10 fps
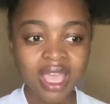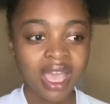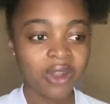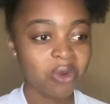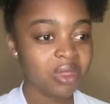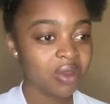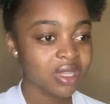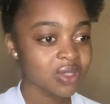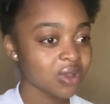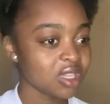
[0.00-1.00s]
at home they're
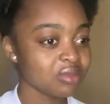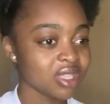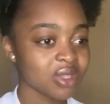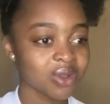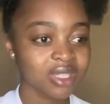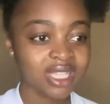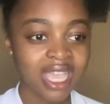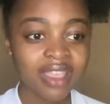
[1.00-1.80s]
already calling me doctor.